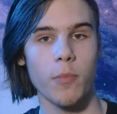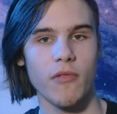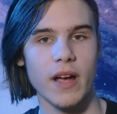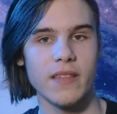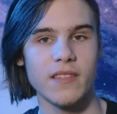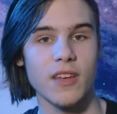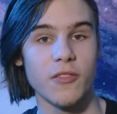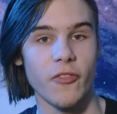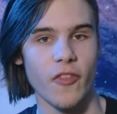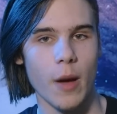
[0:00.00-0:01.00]
operators
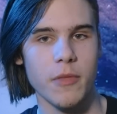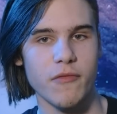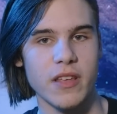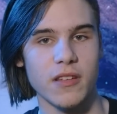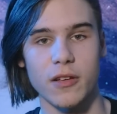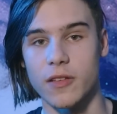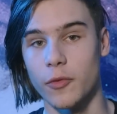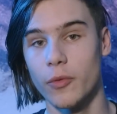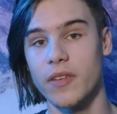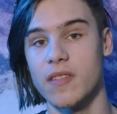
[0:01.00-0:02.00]
confirm the readiness of
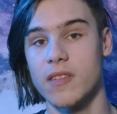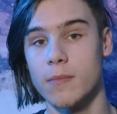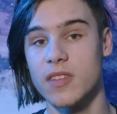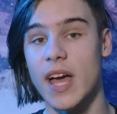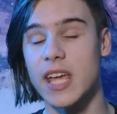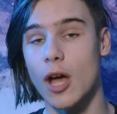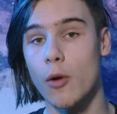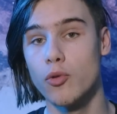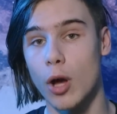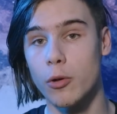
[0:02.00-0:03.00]
all systems, a
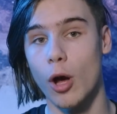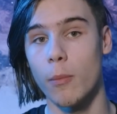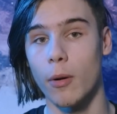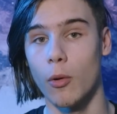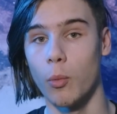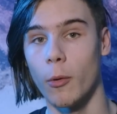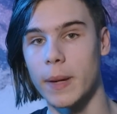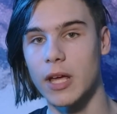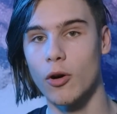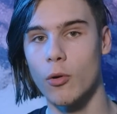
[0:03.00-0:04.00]
go no no-go poll will
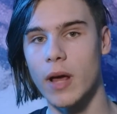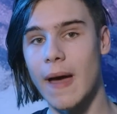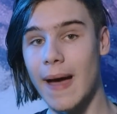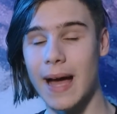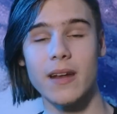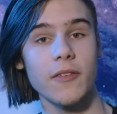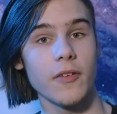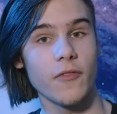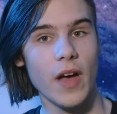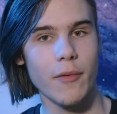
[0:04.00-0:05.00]
be called, and if
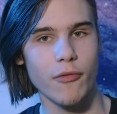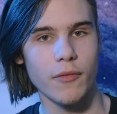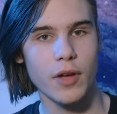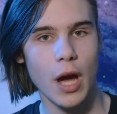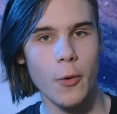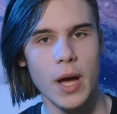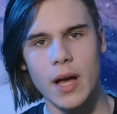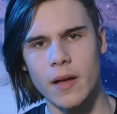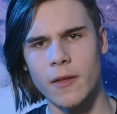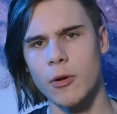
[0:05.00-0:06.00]
in favour of go,
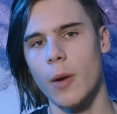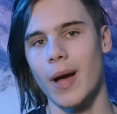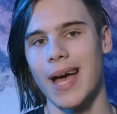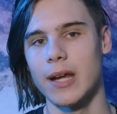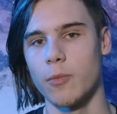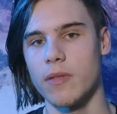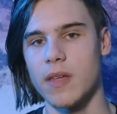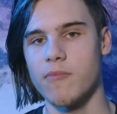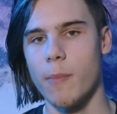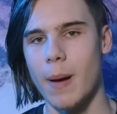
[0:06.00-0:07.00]
they'll go ahead with
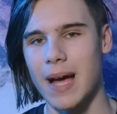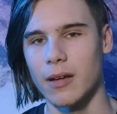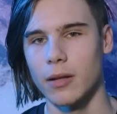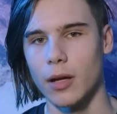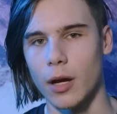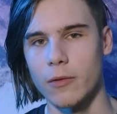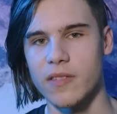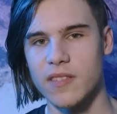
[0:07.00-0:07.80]
the propellant load